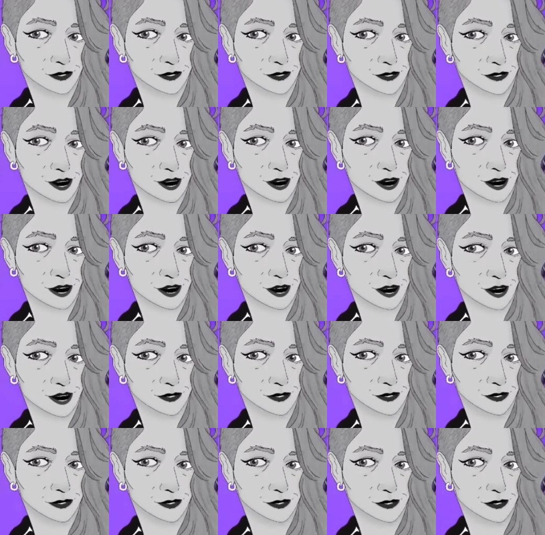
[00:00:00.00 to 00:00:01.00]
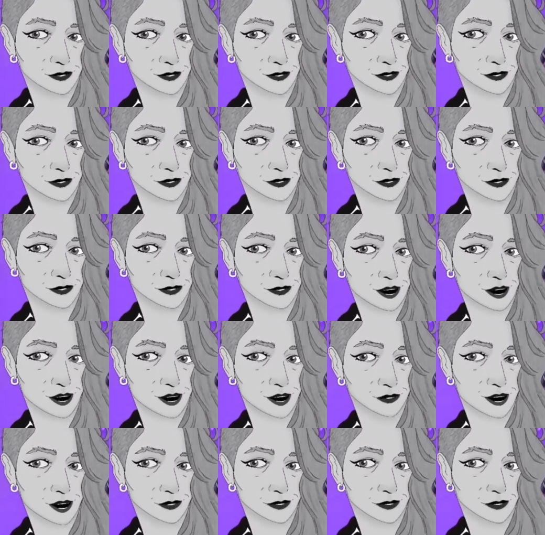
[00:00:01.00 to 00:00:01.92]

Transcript: glue could.